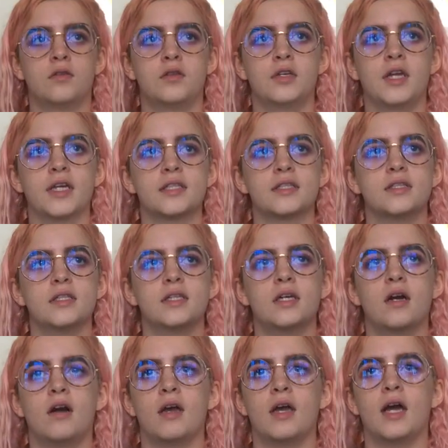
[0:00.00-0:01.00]
The next
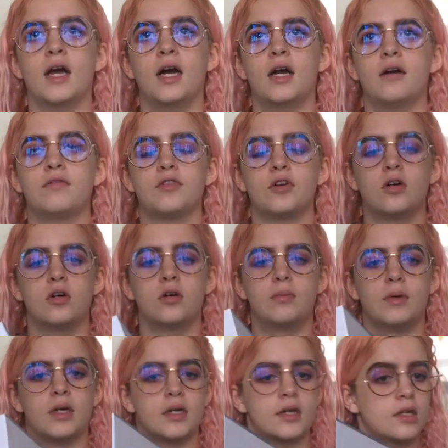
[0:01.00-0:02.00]
thing I have are
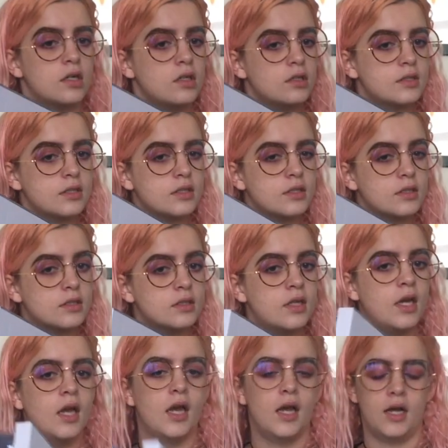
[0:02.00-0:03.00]
my glasses,
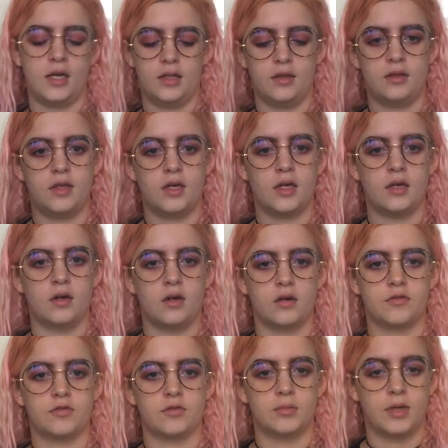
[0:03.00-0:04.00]
and they
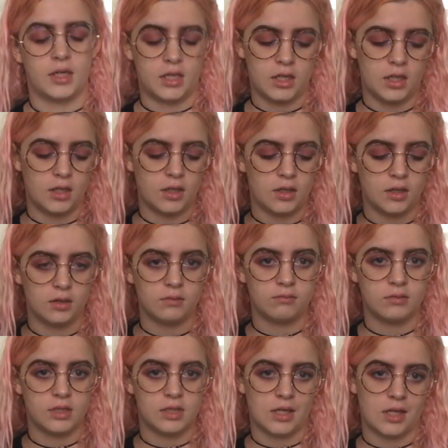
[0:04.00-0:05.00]
are from IKEA,
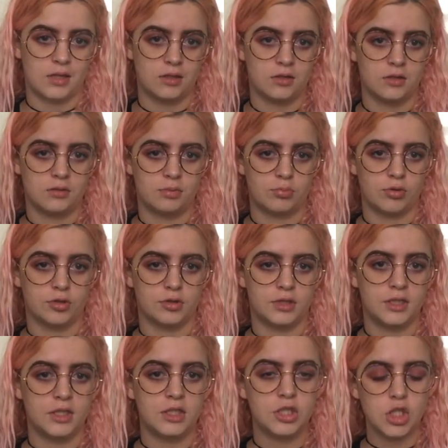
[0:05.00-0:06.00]
standard
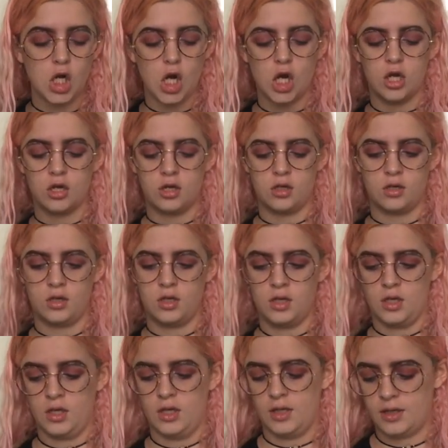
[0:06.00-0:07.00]
procedure.
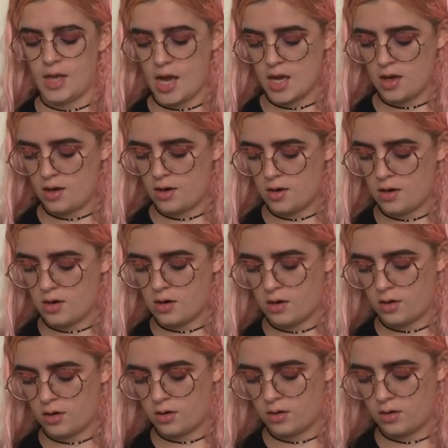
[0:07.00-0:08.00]
They
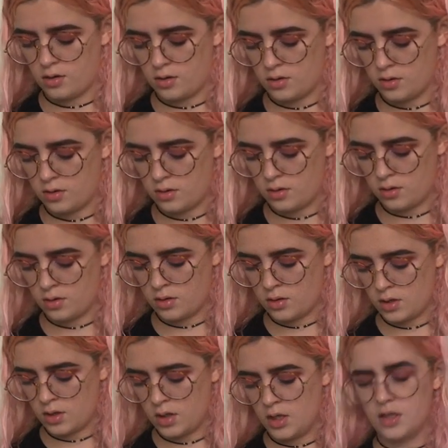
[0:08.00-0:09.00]
are
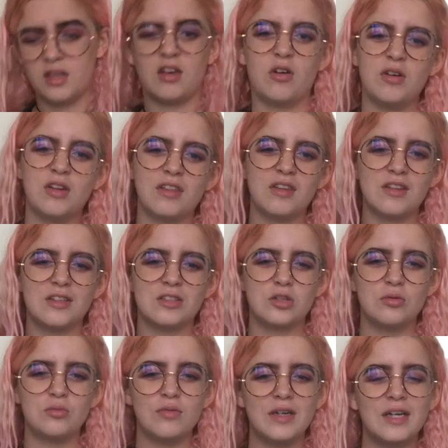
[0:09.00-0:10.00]
the only thing that
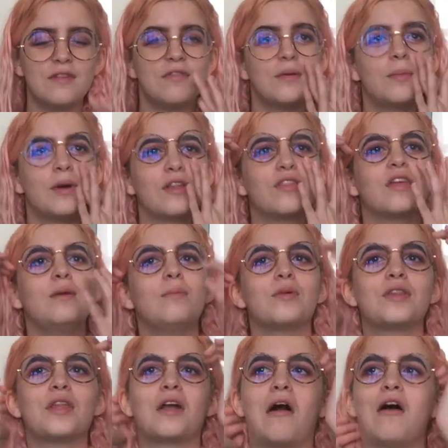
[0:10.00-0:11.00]
don't really fit my theme,
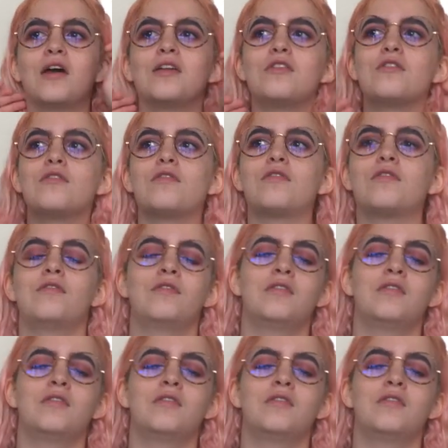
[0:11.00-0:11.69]
but they kind of